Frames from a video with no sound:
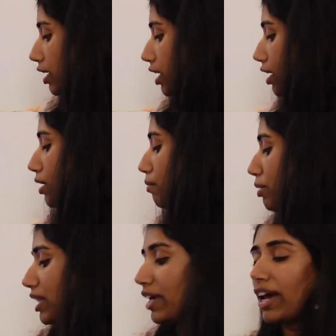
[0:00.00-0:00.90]

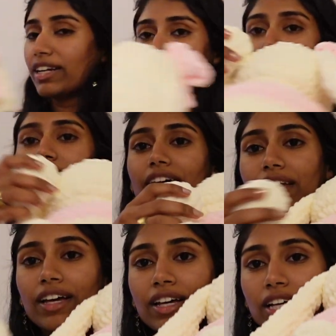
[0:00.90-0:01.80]
but then I decided like
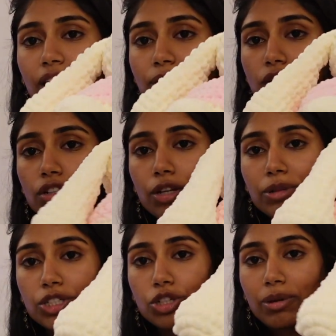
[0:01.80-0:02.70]
it was a little
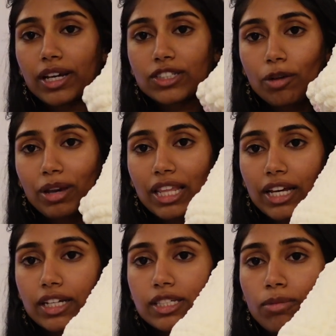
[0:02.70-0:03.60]
bit too big, so I made like
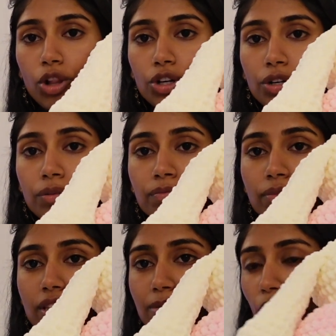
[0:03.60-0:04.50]
a smaller
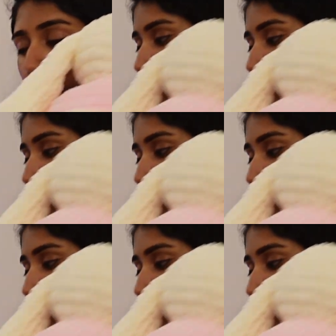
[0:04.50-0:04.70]
smaller